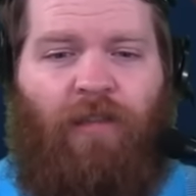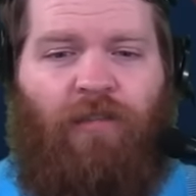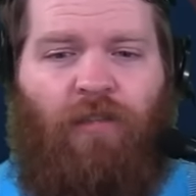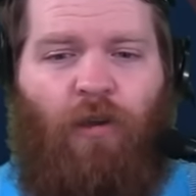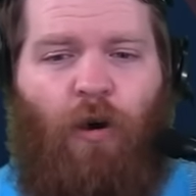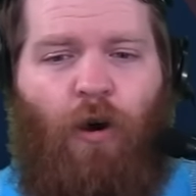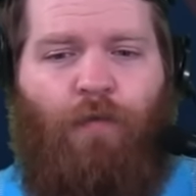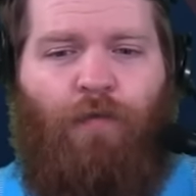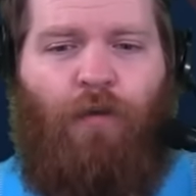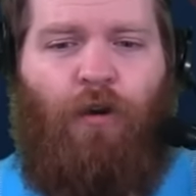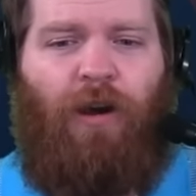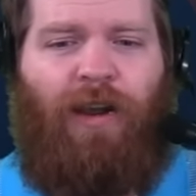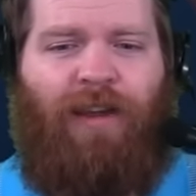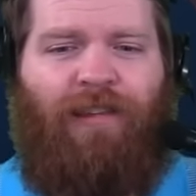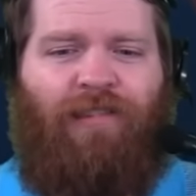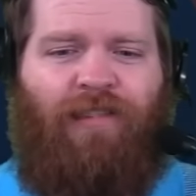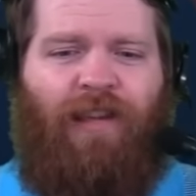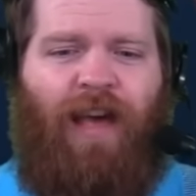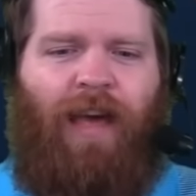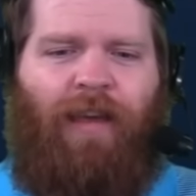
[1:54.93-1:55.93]
So if you're
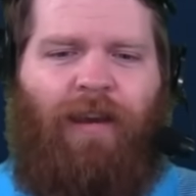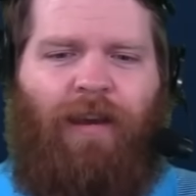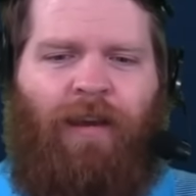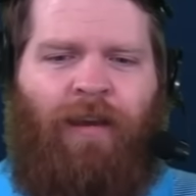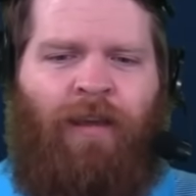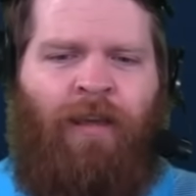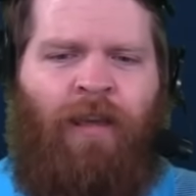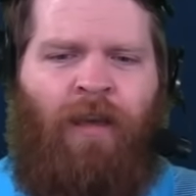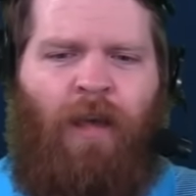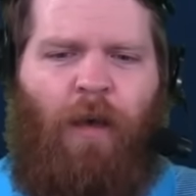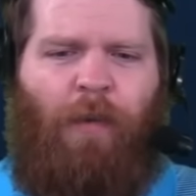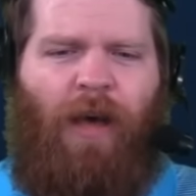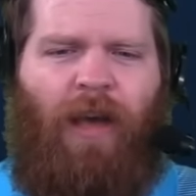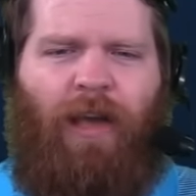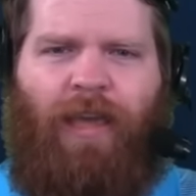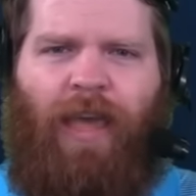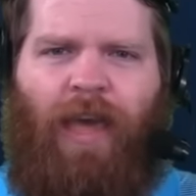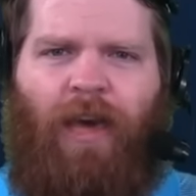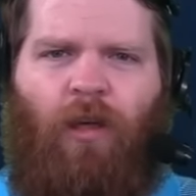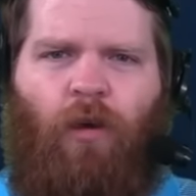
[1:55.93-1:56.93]
excited
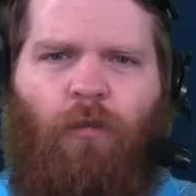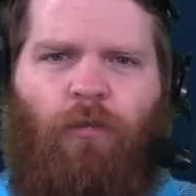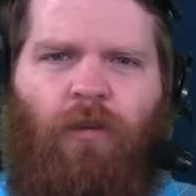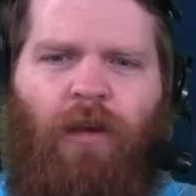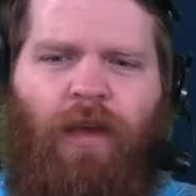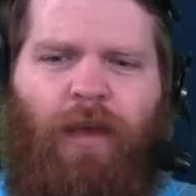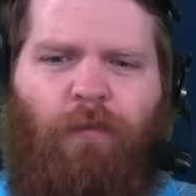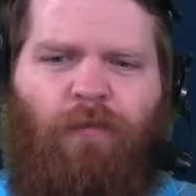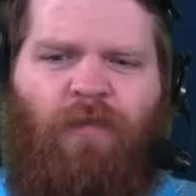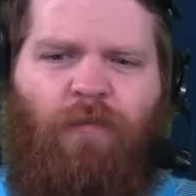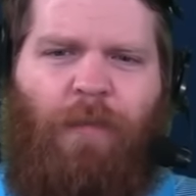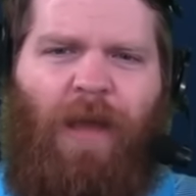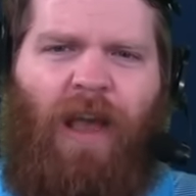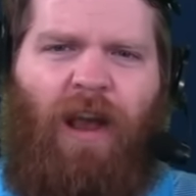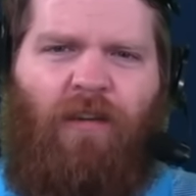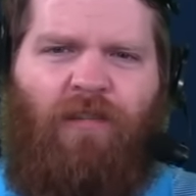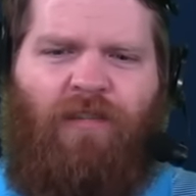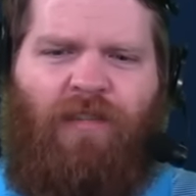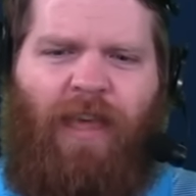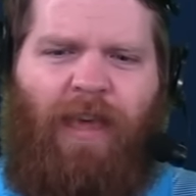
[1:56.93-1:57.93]
about Caleb Williams'
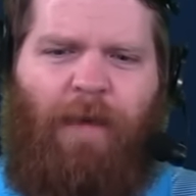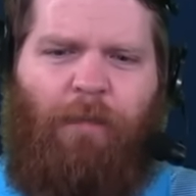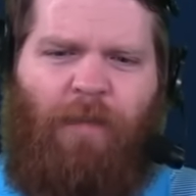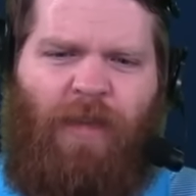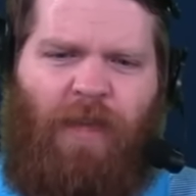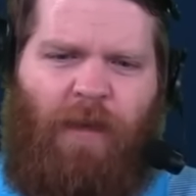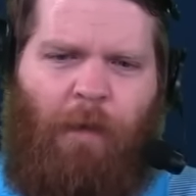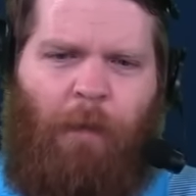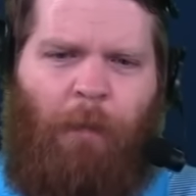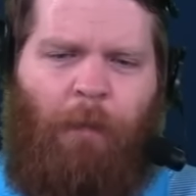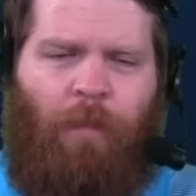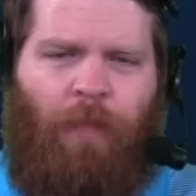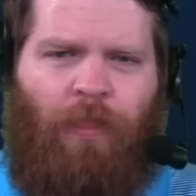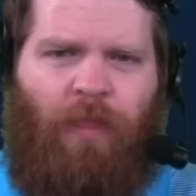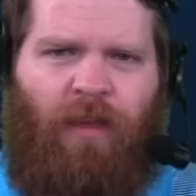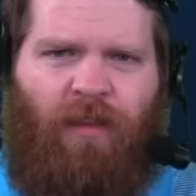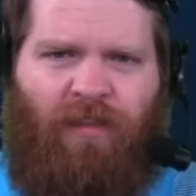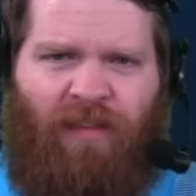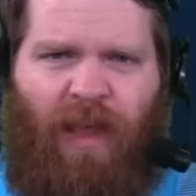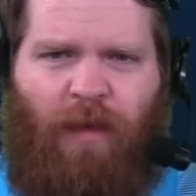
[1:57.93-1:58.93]
Bears debut,
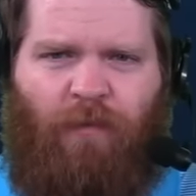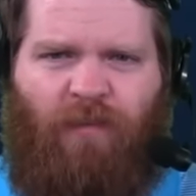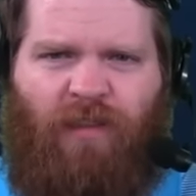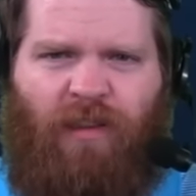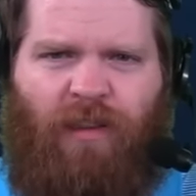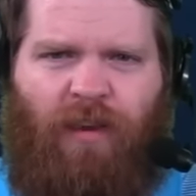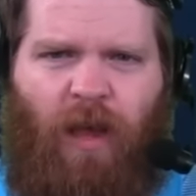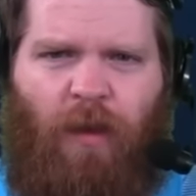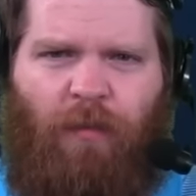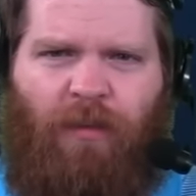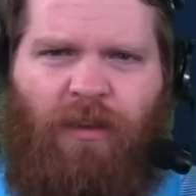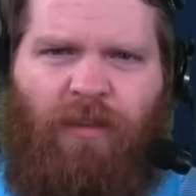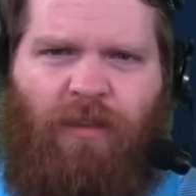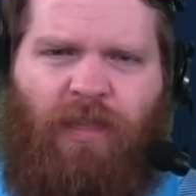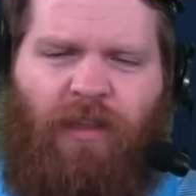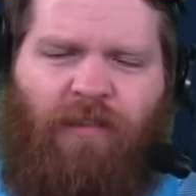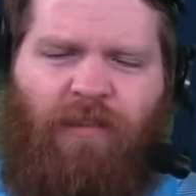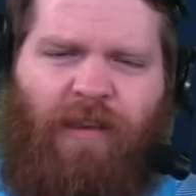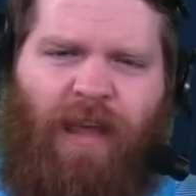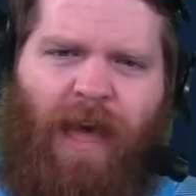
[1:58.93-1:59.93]
type CW in
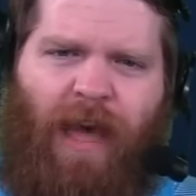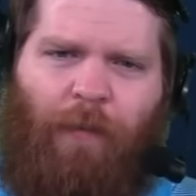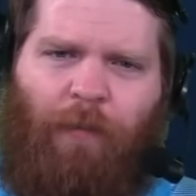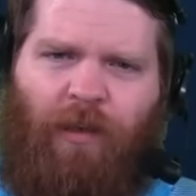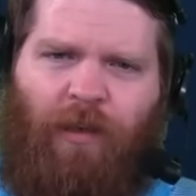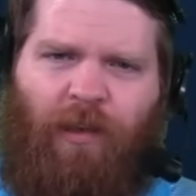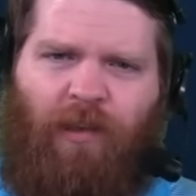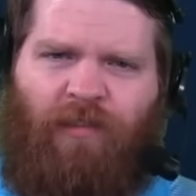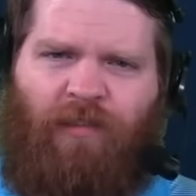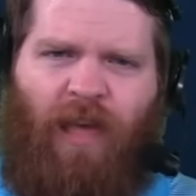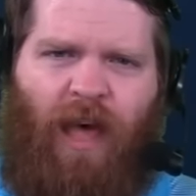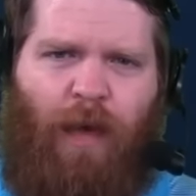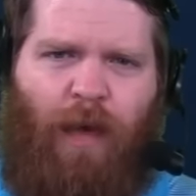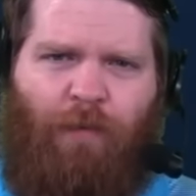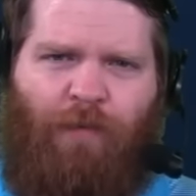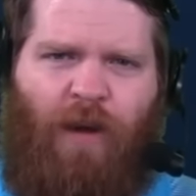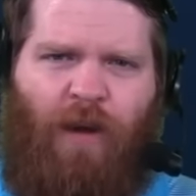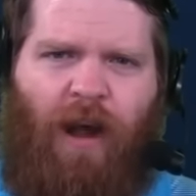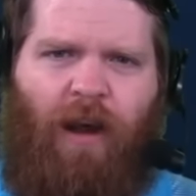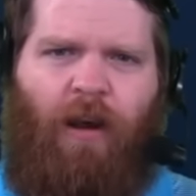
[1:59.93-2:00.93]
the chat because I'm
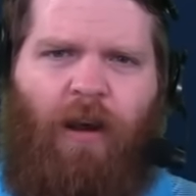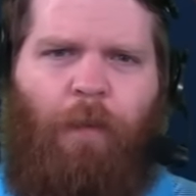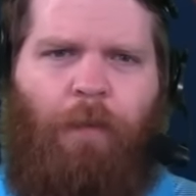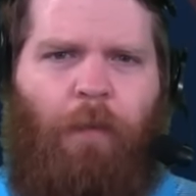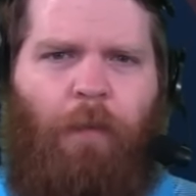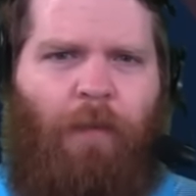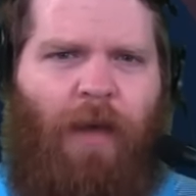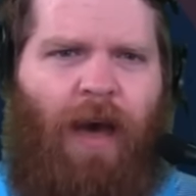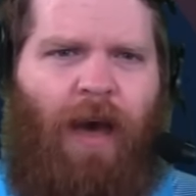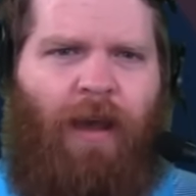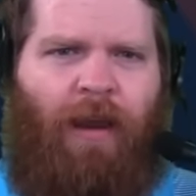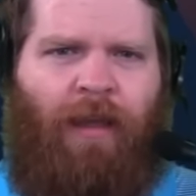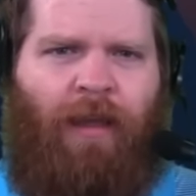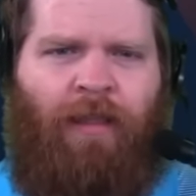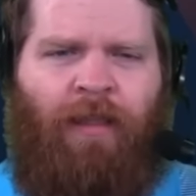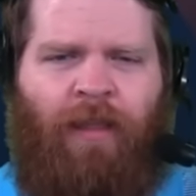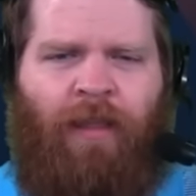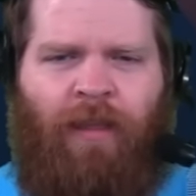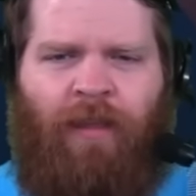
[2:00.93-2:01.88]
fired up about it.